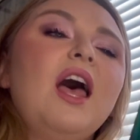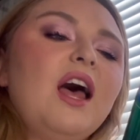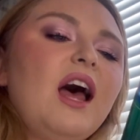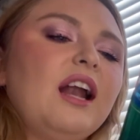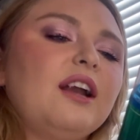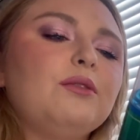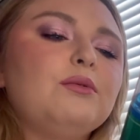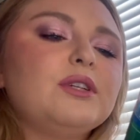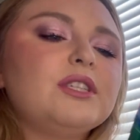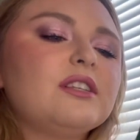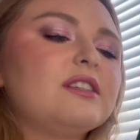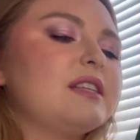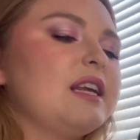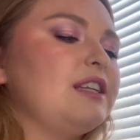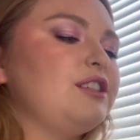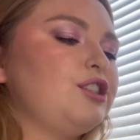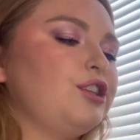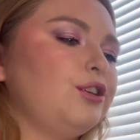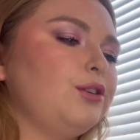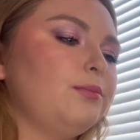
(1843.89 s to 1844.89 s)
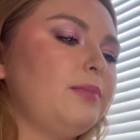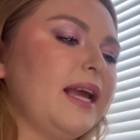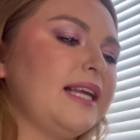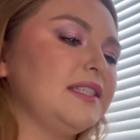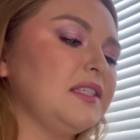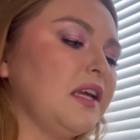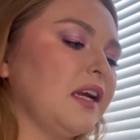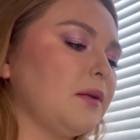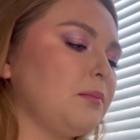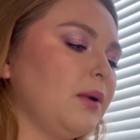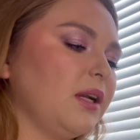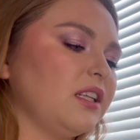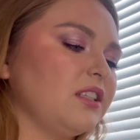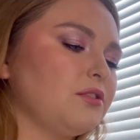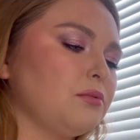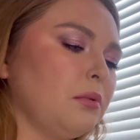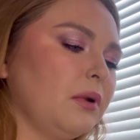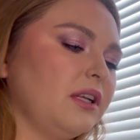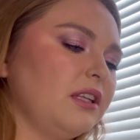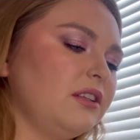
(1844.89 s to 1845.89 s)
I don't want to say too basic, but
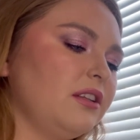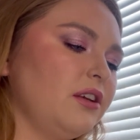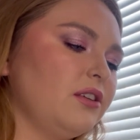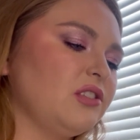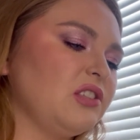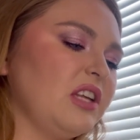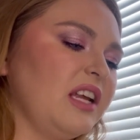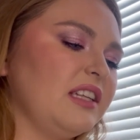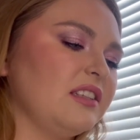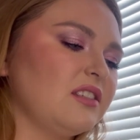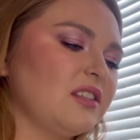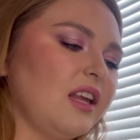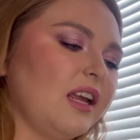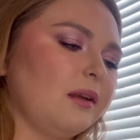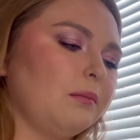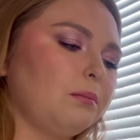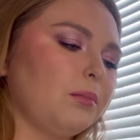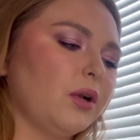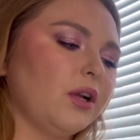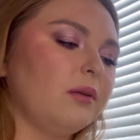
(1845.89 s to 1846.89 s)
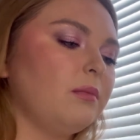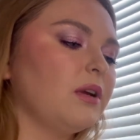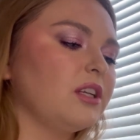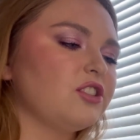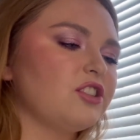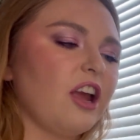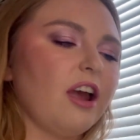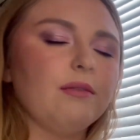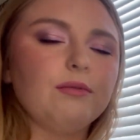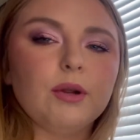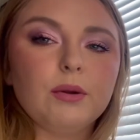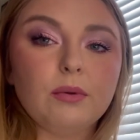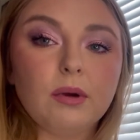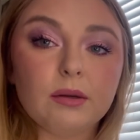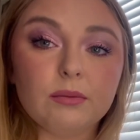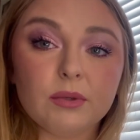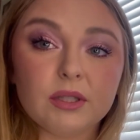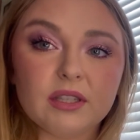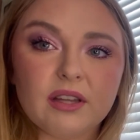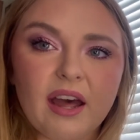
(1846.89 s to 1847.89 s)
it's one of those scents like pretty much
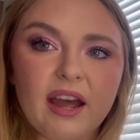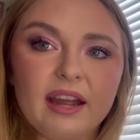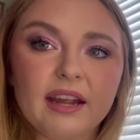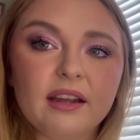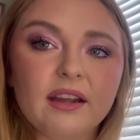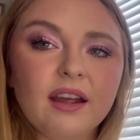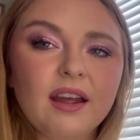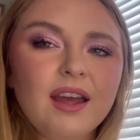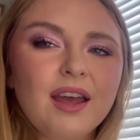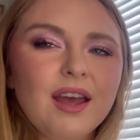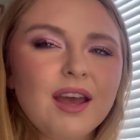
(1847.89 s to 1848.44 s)
everyone would like,